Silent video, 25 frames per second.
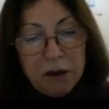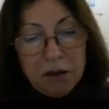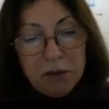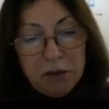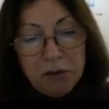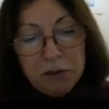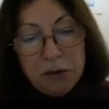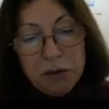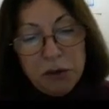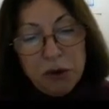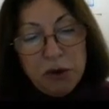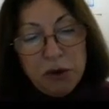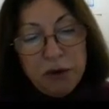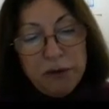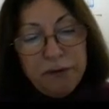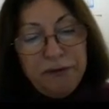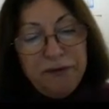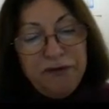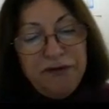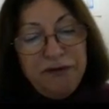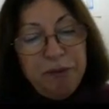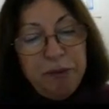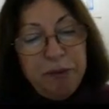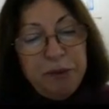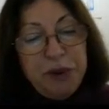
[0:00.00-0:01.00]
more
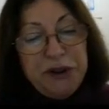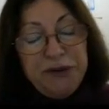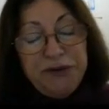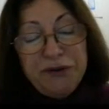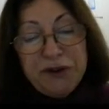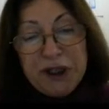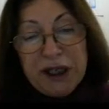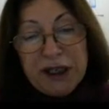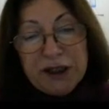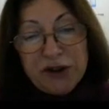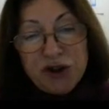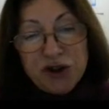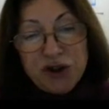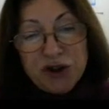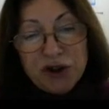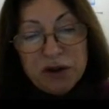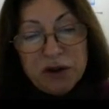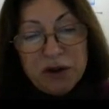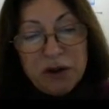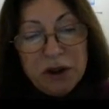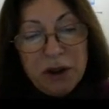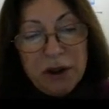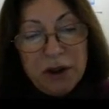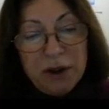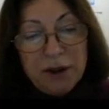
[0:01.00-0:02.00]

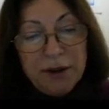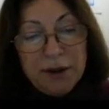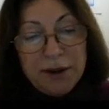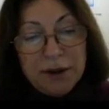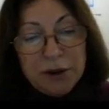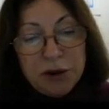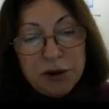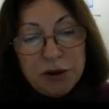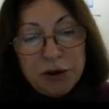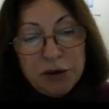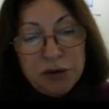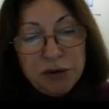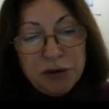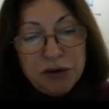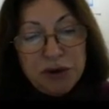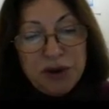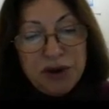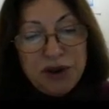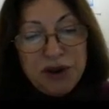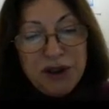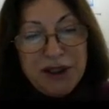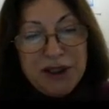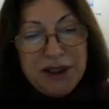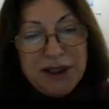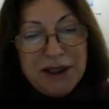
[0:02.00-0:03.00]
preferential to
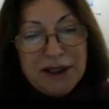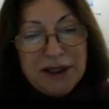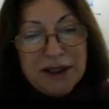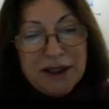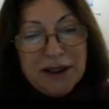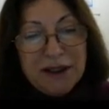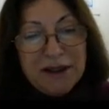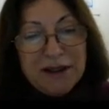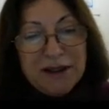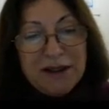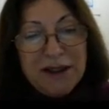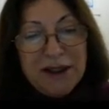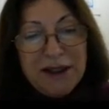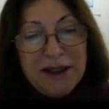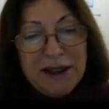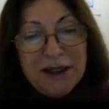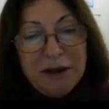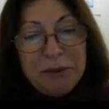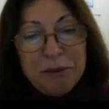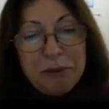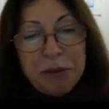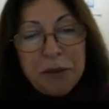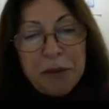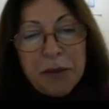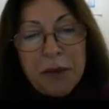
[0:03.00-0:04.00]
treat
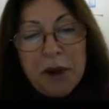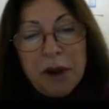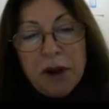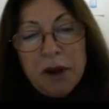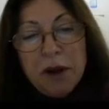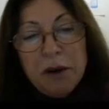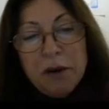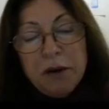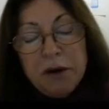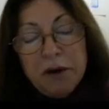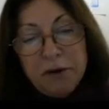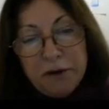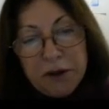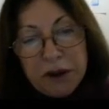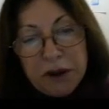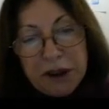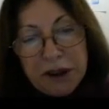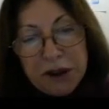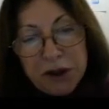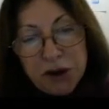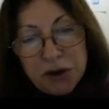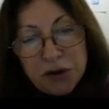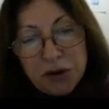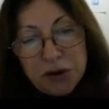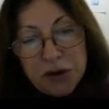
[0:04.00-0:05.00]
the
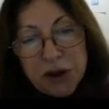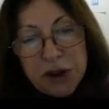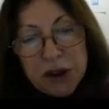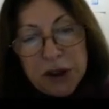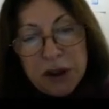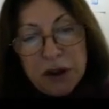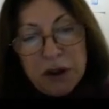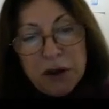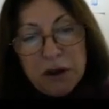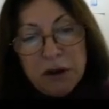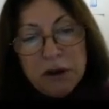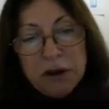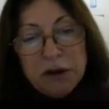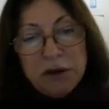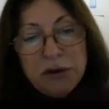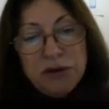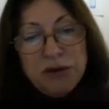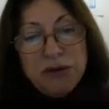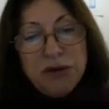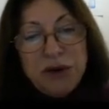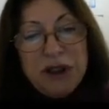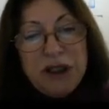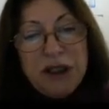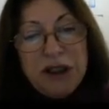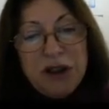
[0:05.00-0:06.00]
tissues
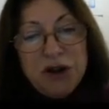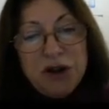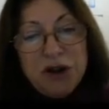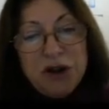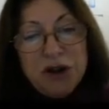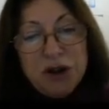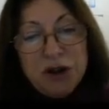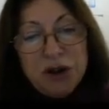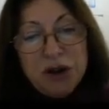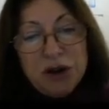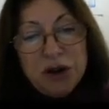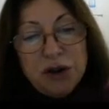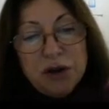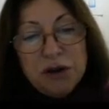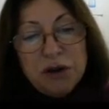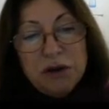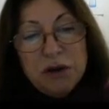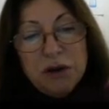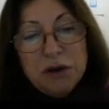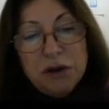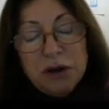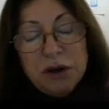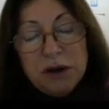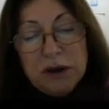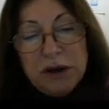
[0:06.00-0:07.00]

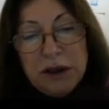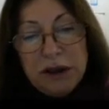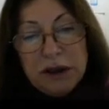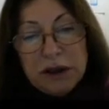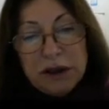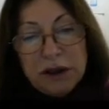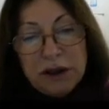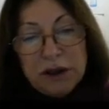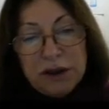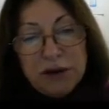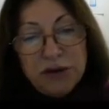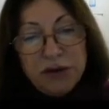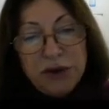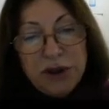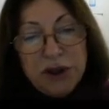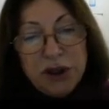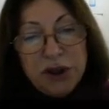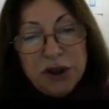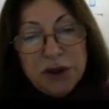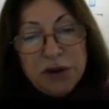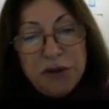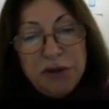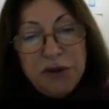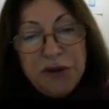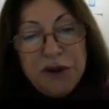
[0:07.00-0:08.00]
that are
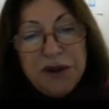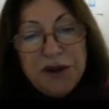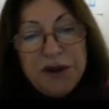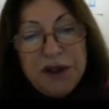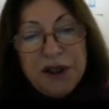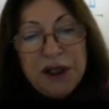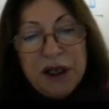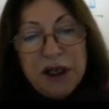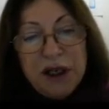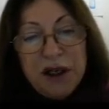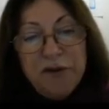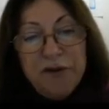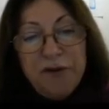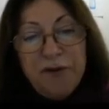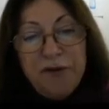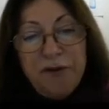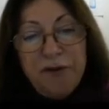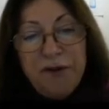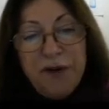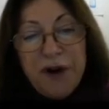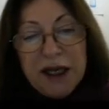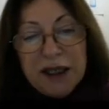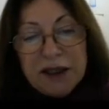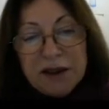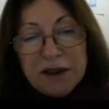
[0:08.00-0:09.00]
rich with the
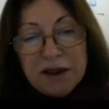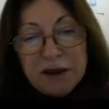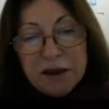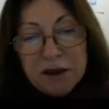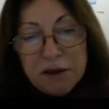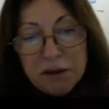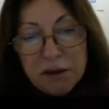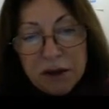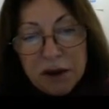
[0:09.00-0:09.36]
fat